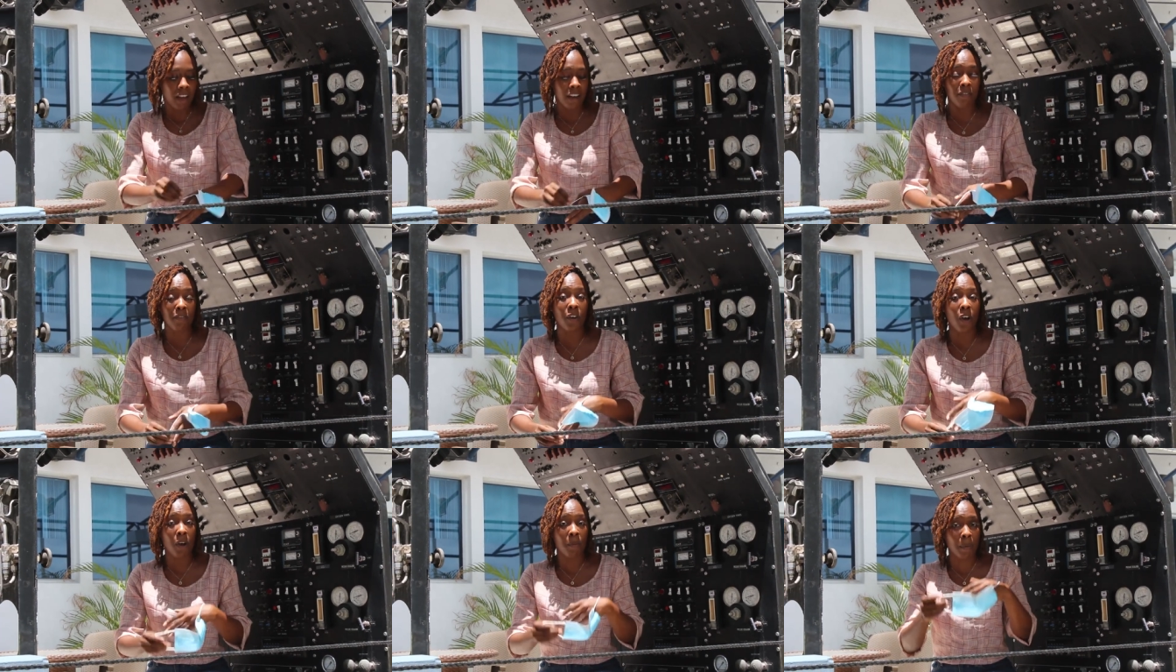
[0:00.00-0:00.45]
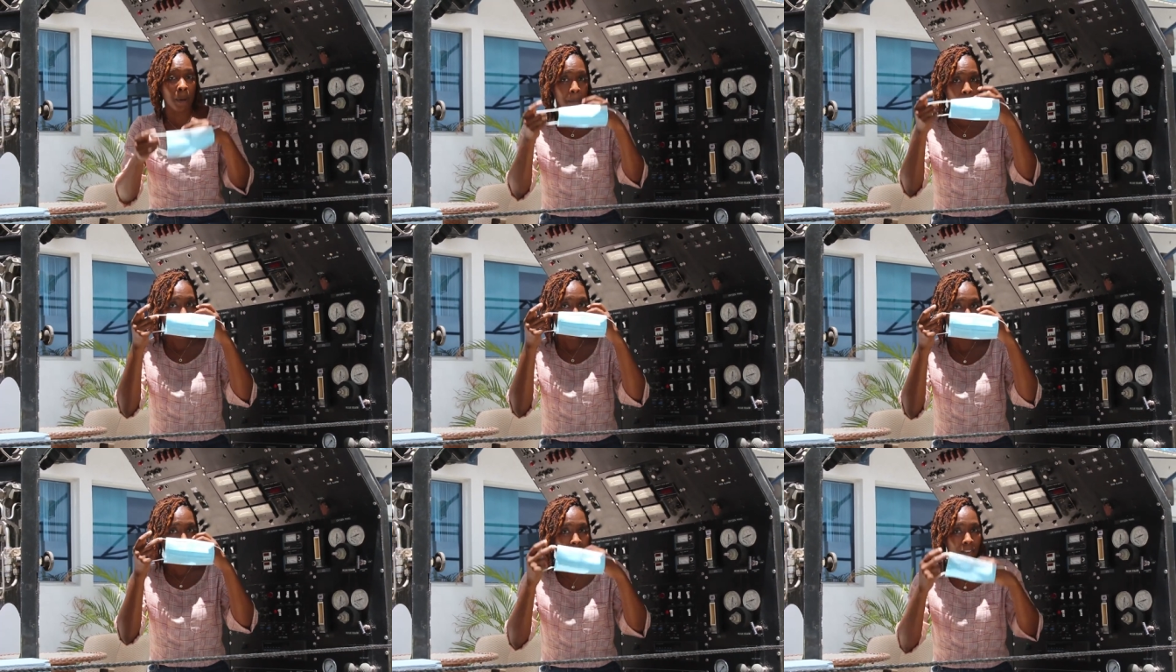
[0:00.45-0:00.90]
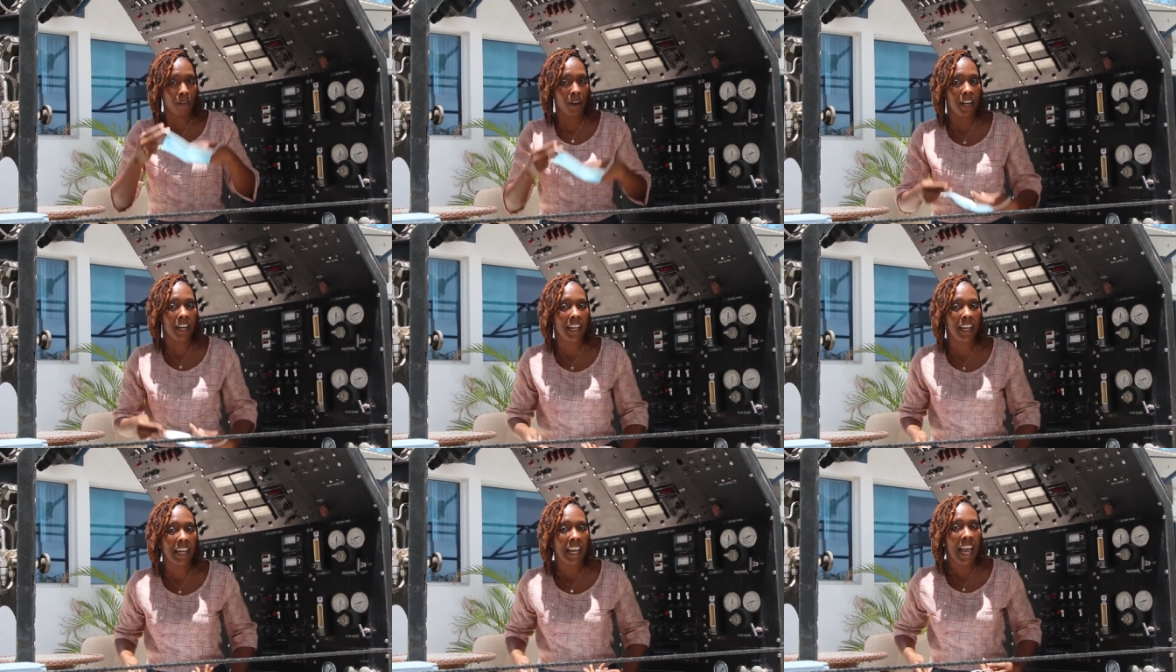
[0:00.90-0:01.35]
I've got my mask
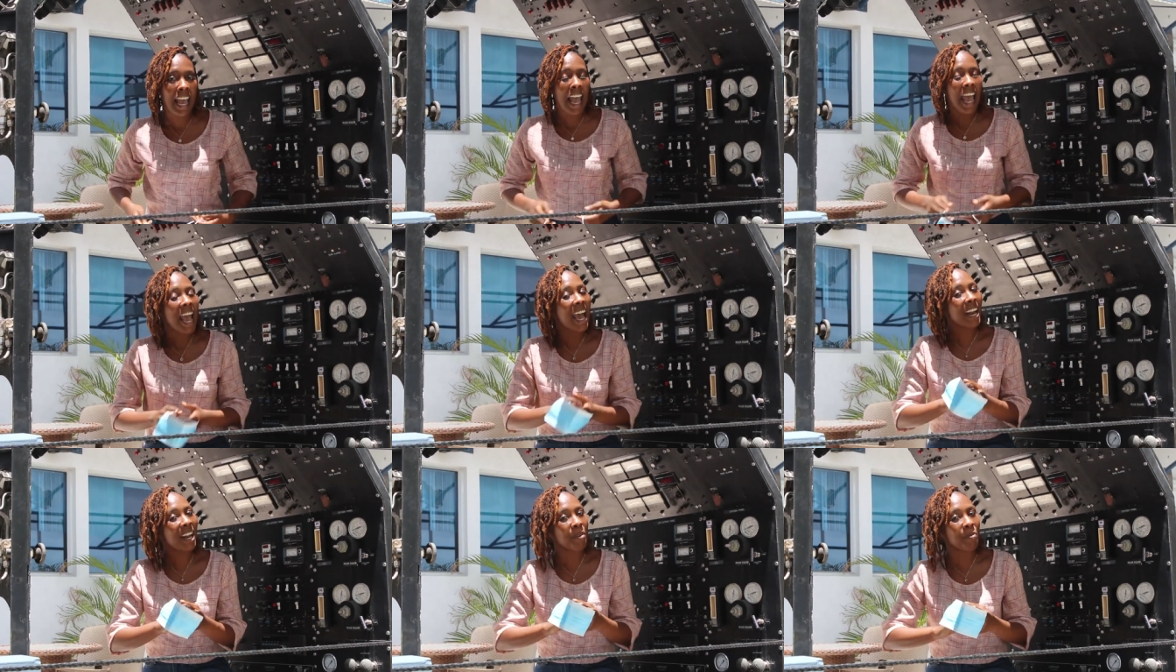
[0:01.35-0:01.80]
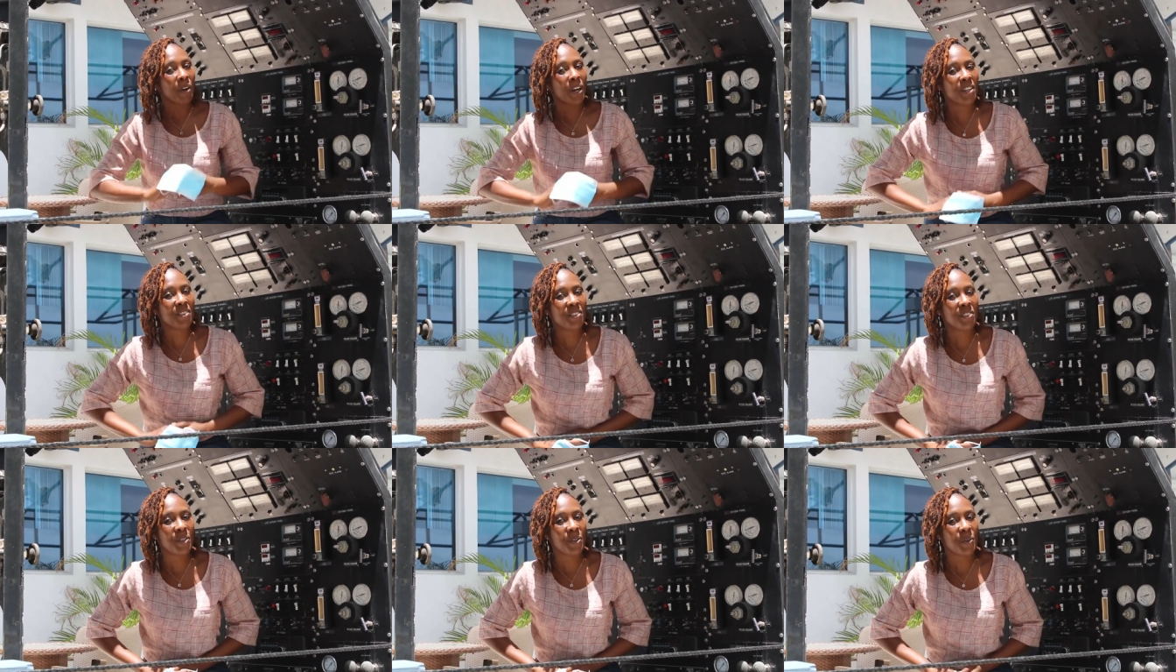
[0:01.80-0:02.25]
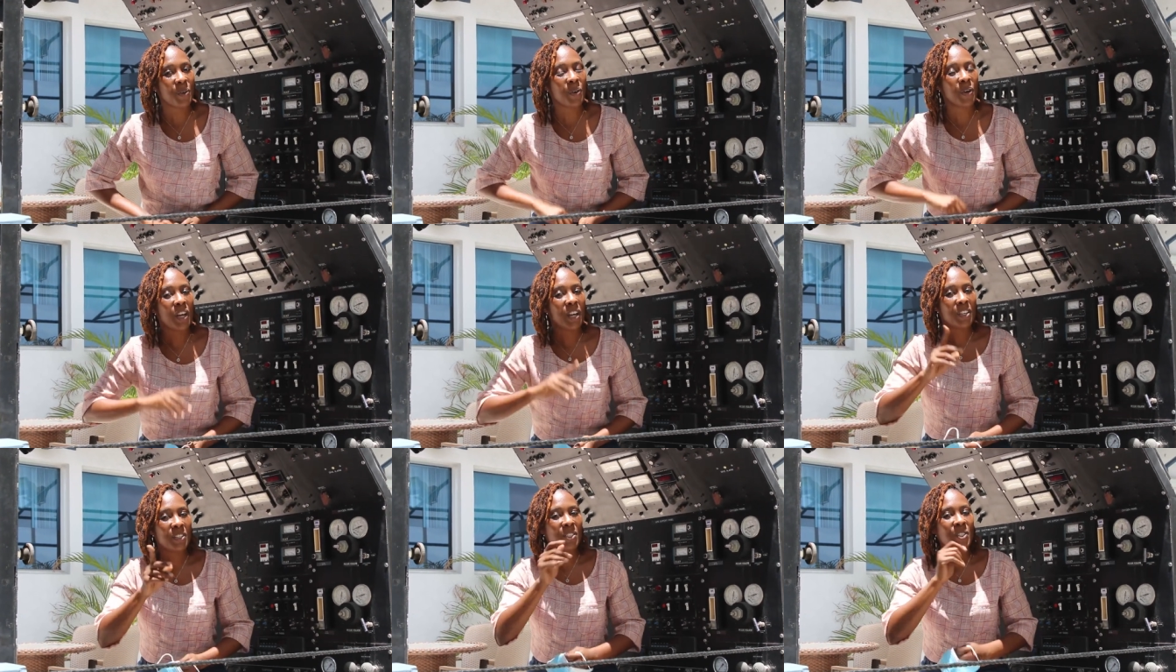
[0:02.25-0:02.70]
ready and I'm ready to go.
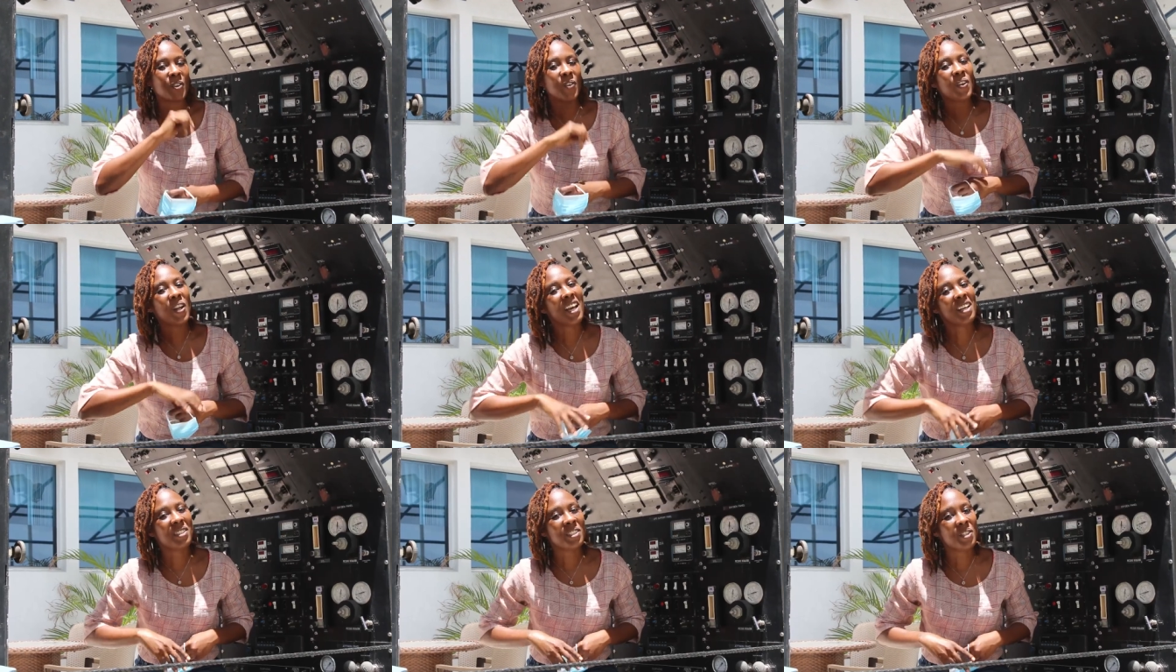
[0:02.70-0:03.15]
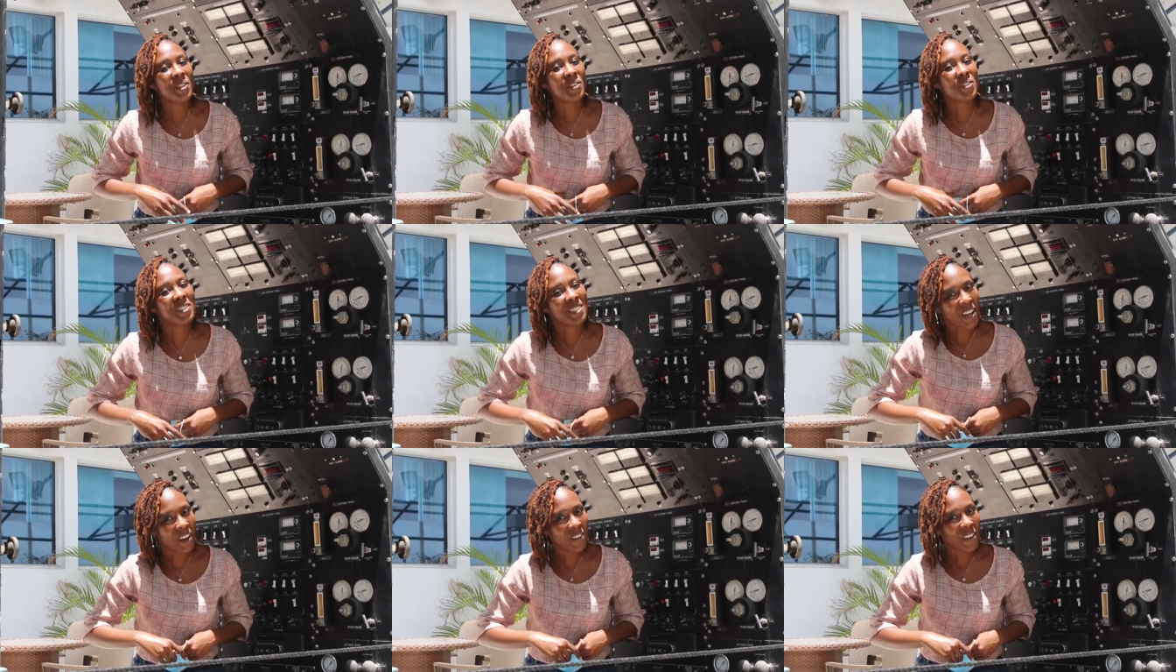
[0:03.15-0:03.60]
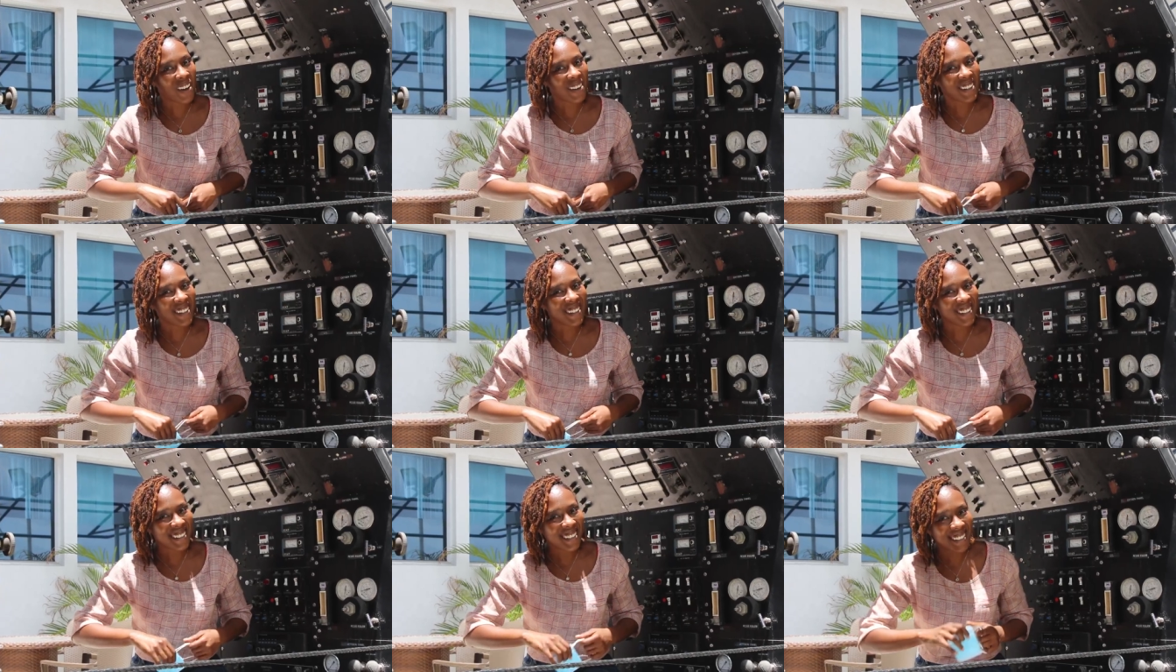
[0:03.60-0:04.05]
So let's go down
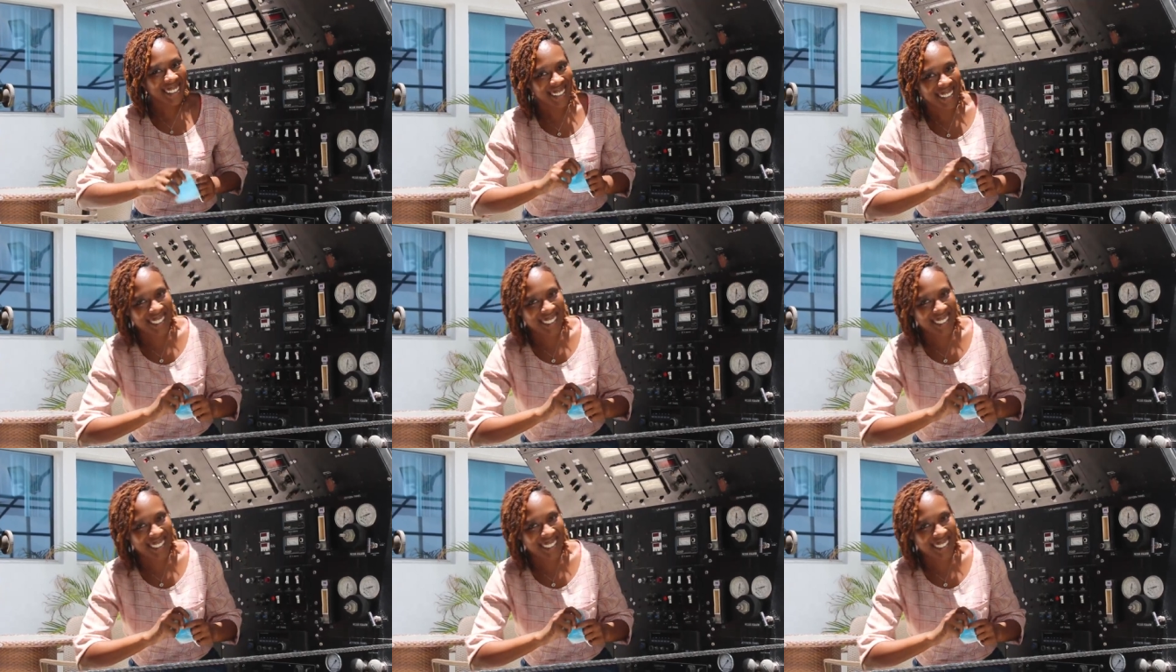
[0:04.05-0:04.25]
under.